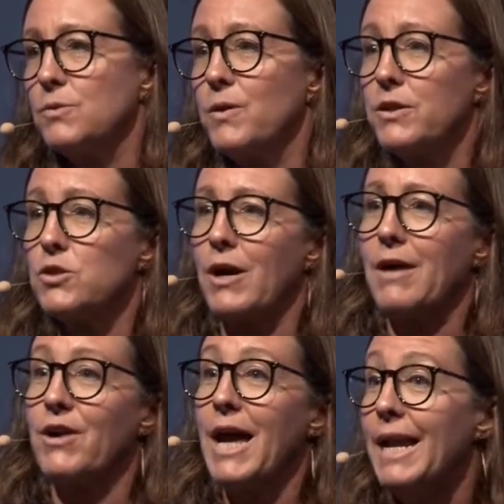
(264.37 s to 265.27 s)
where the
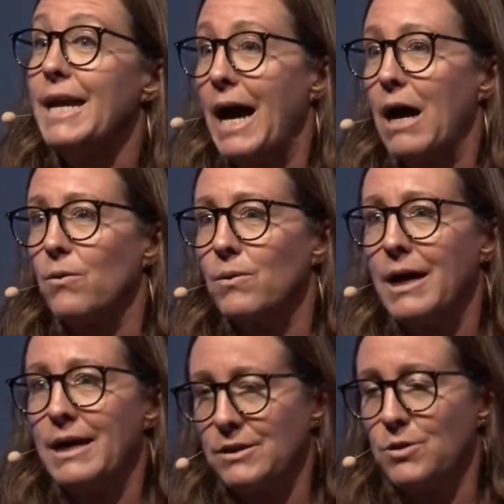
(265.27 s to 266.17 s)
driver anyhow
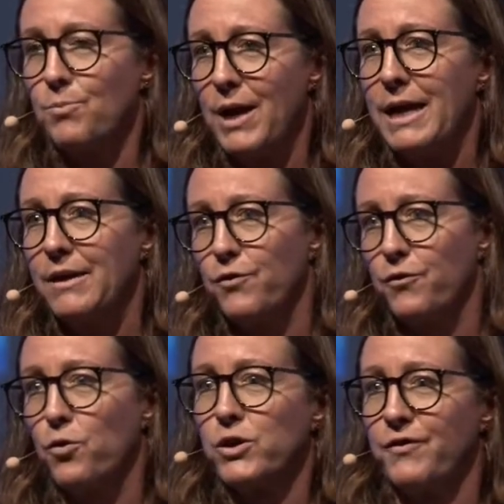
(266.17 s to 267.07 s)
has to brake for
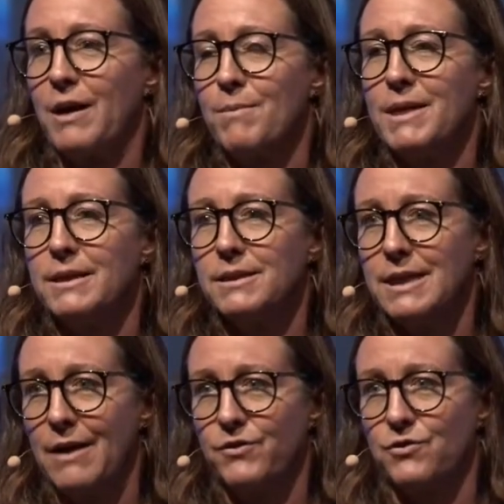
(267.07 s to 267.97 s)
45 minutes
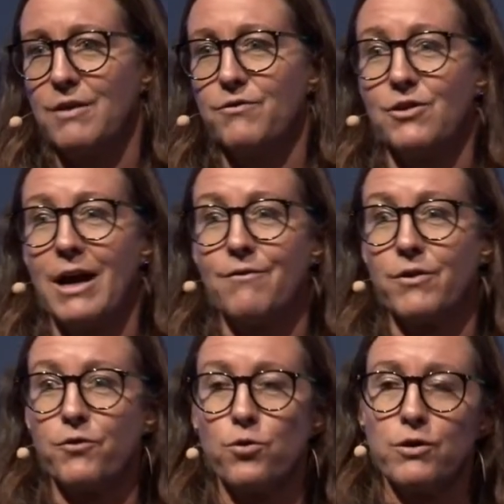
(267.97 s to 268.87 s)
after a drive
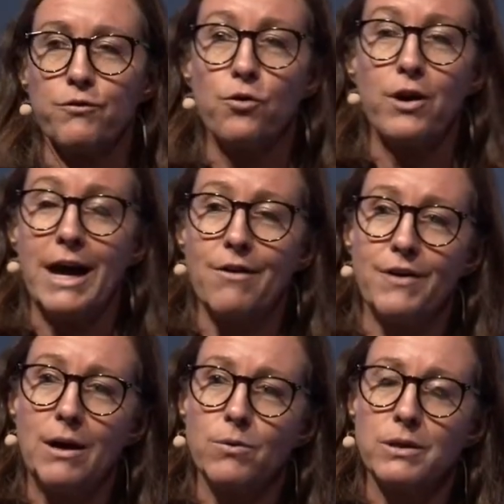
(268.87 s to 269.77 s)
of 4.5
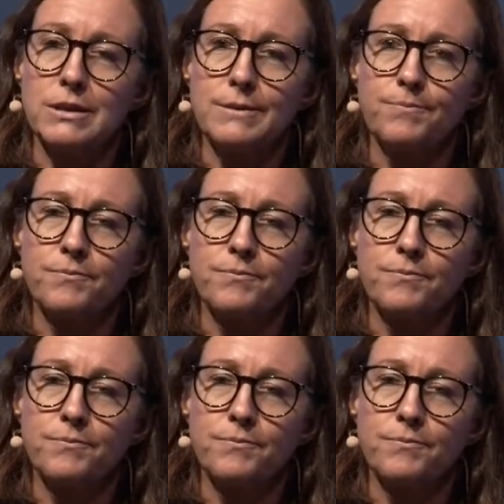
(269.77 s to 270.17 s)
hours.